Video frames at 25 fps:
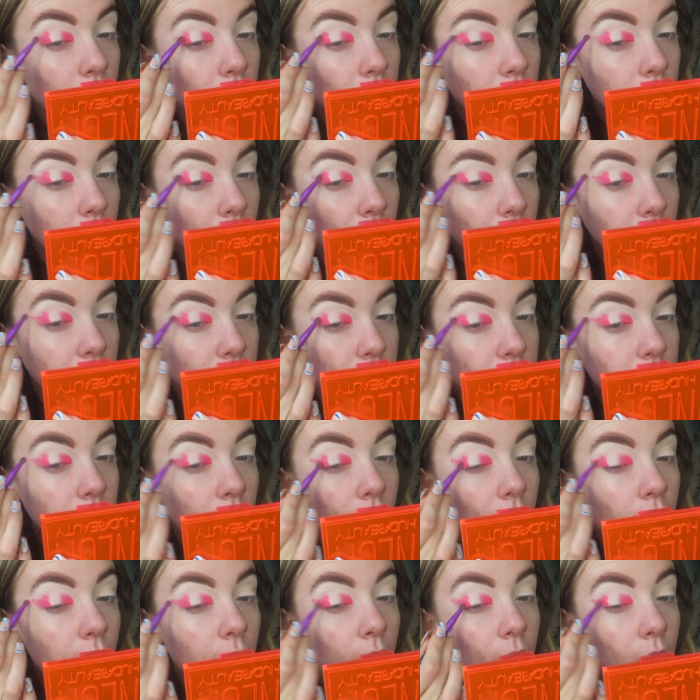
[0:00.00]
Like,
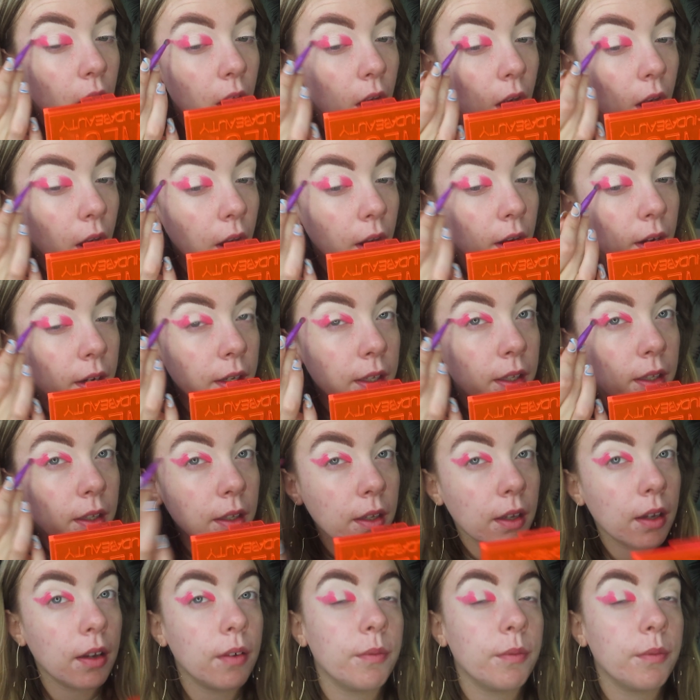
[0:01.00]
I'm